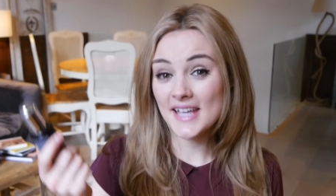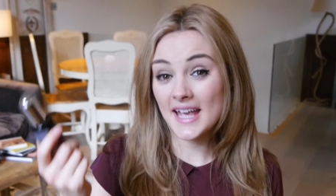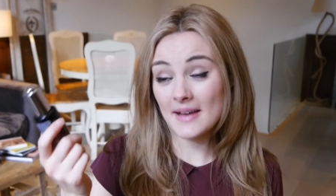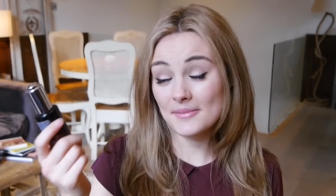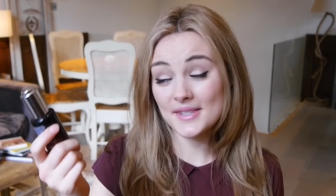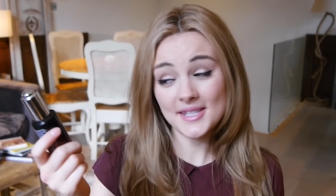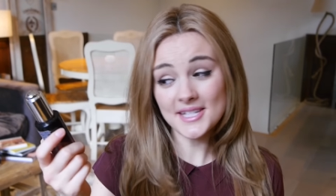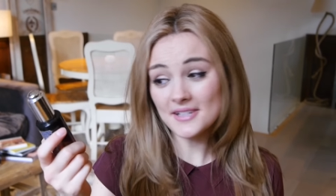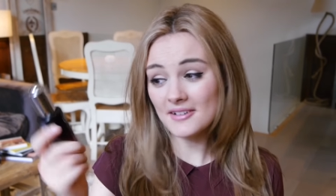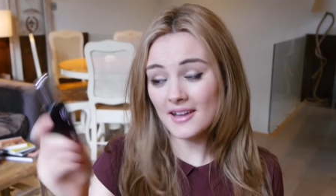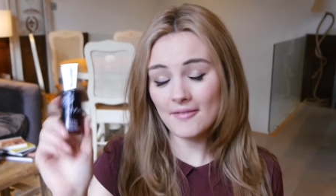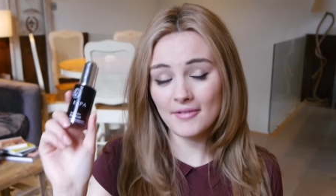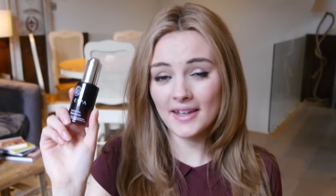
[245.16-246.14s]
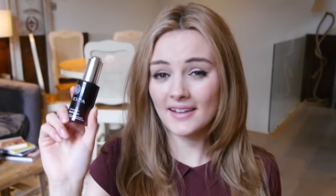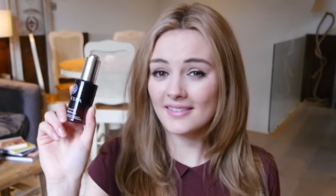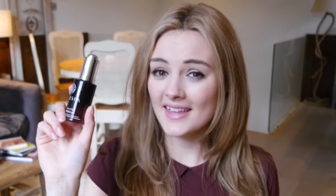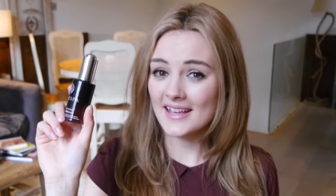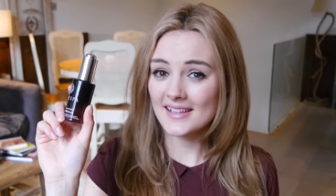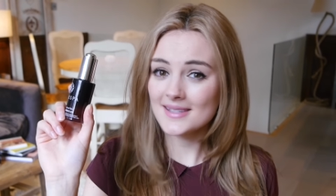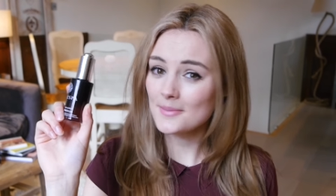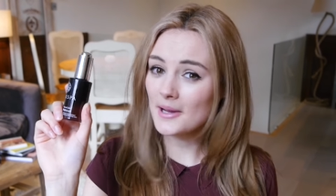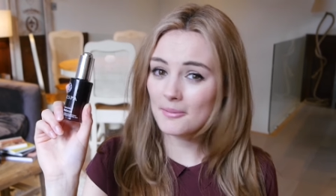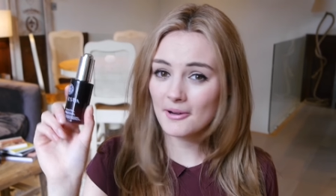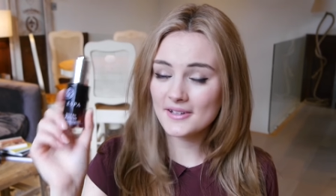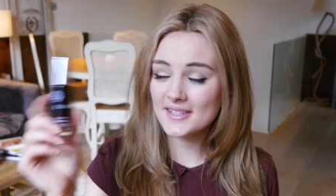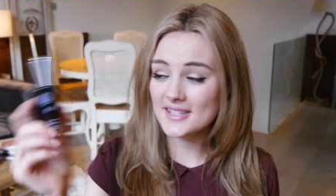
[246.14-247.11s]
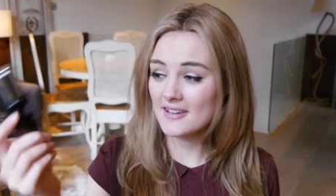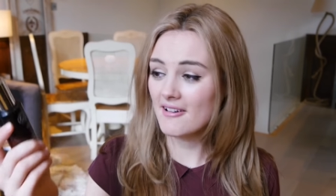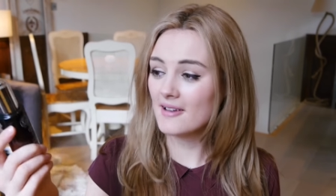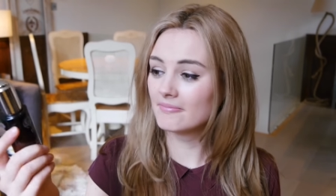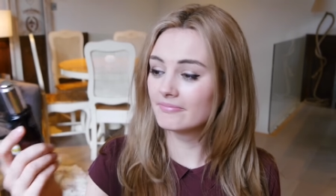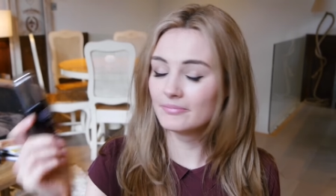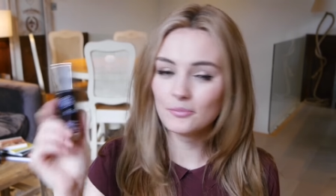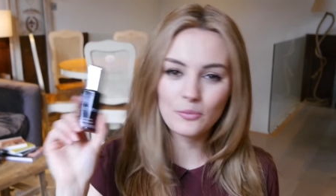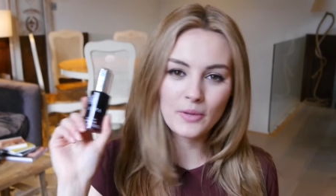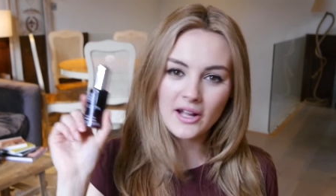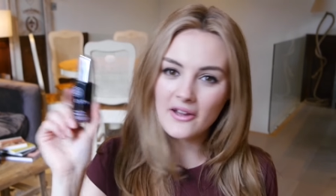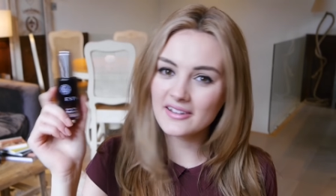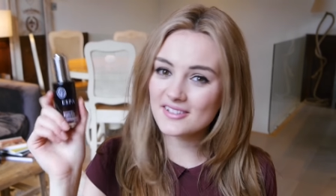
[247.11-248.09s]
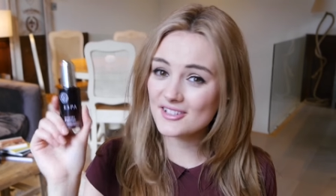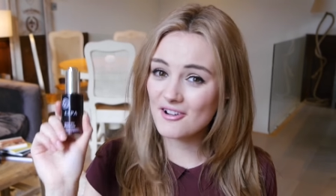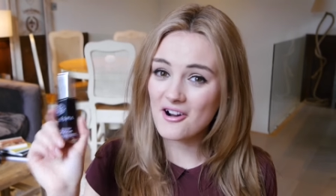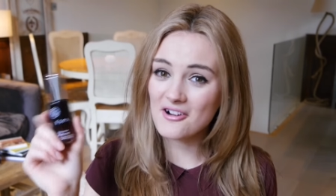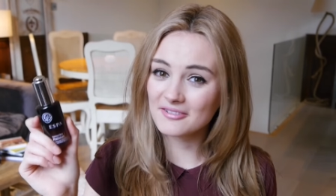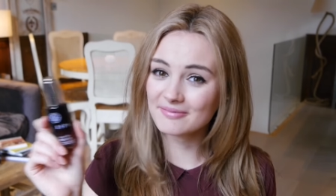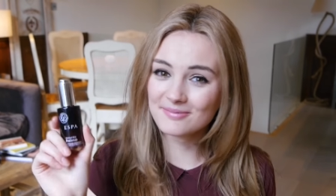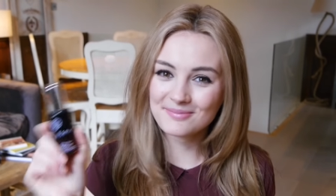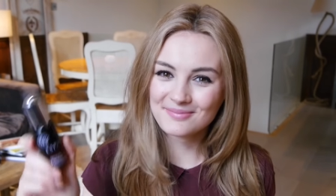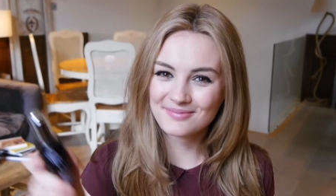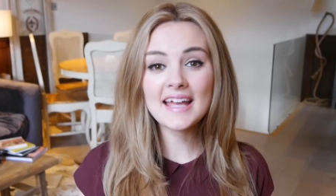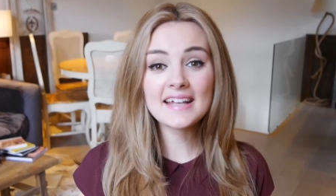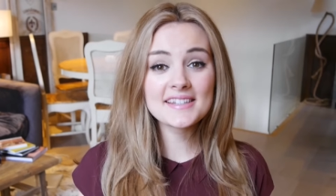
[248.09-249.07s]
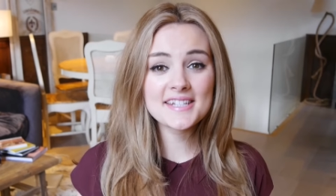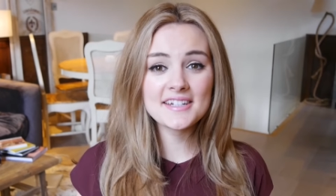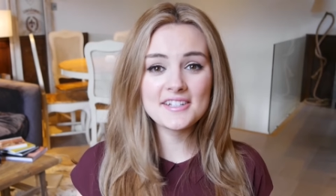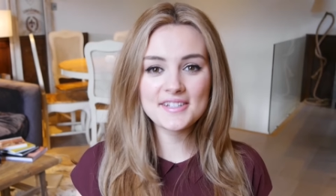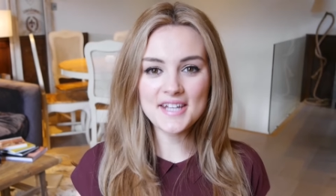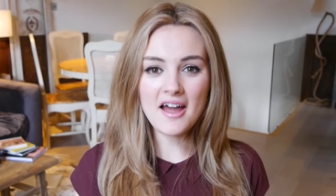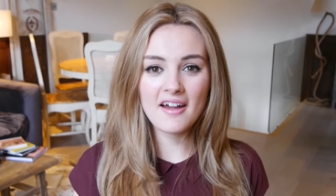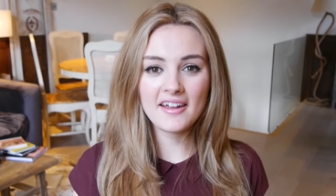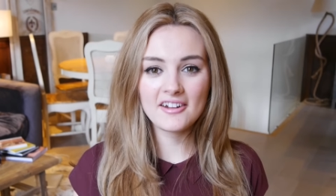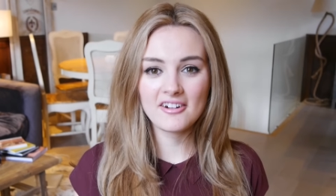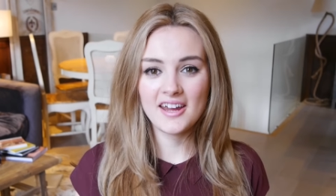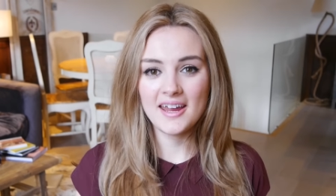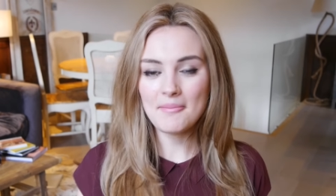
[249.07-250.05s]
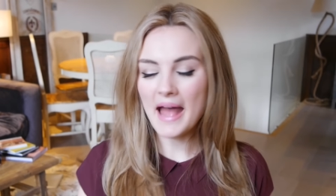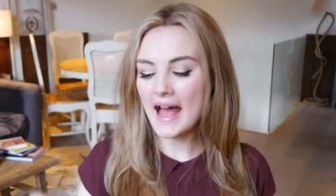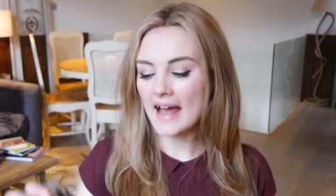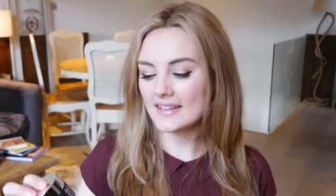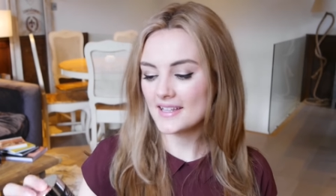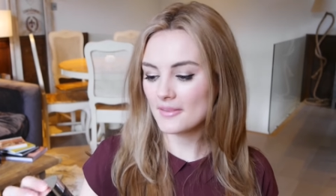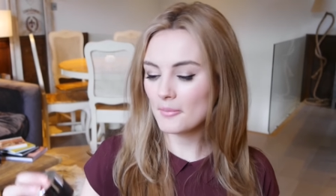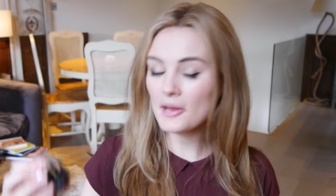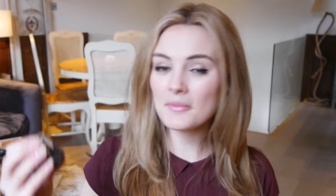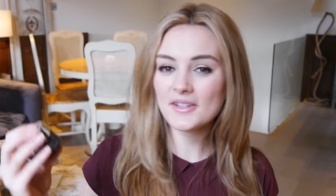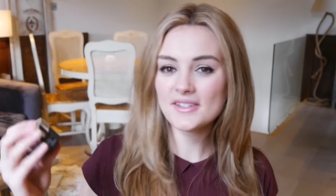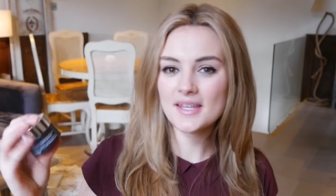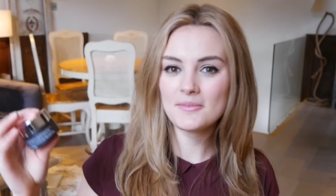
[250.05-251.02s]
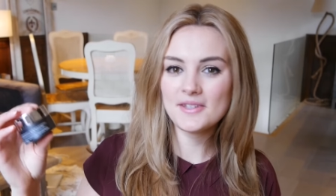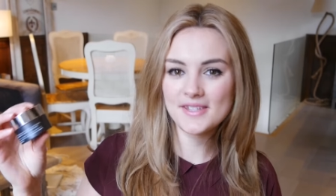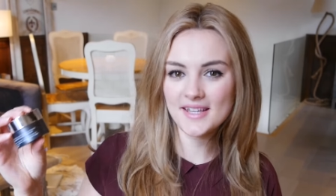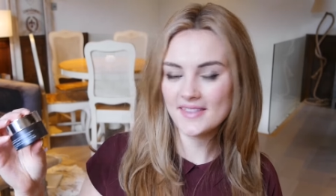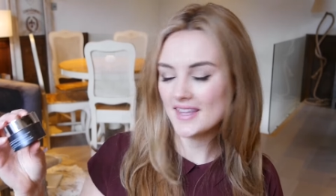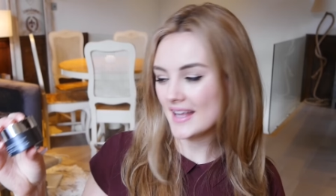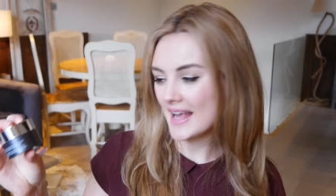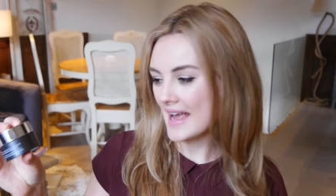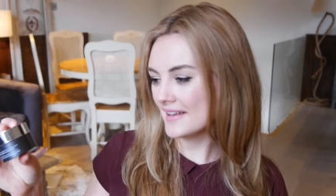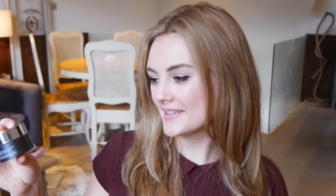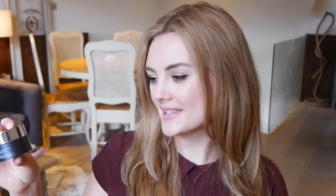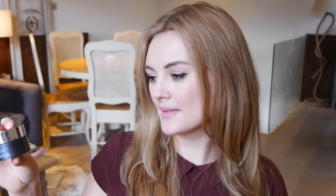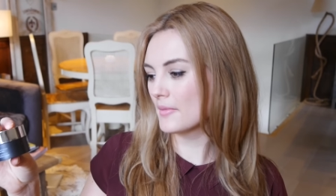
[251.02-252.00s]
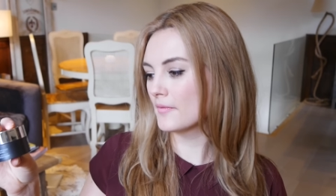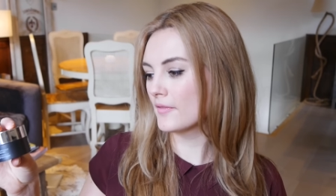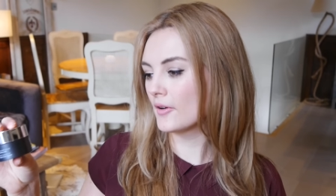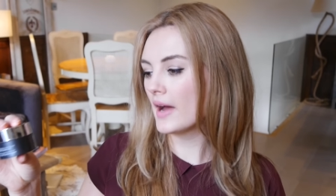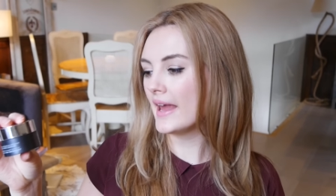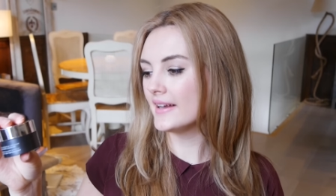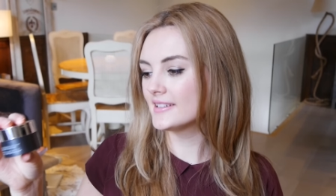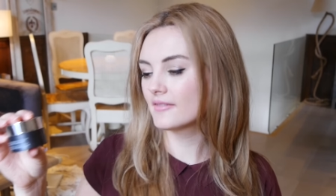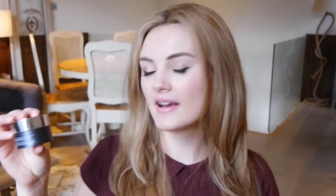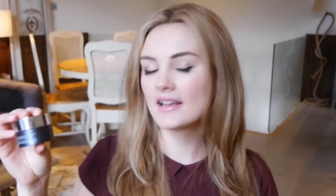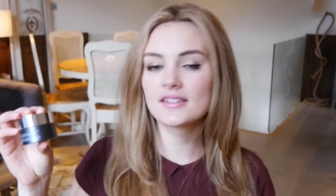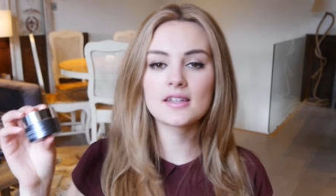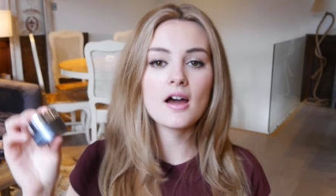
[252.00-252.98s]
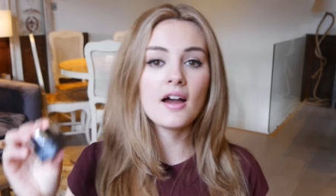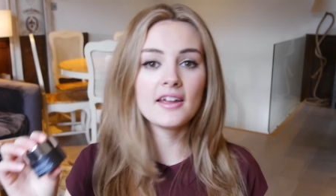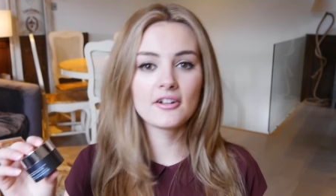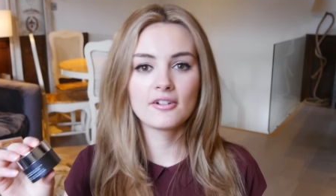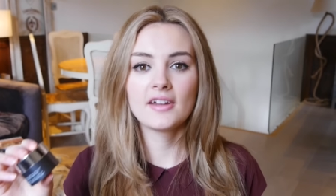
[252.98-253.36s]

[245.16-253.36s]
So yeah, I'm still loving the ESPA Pro Serum. We're going strong. Next I use an eye cream and at the moment I'm using the Kate Somerville Age Arrest Eye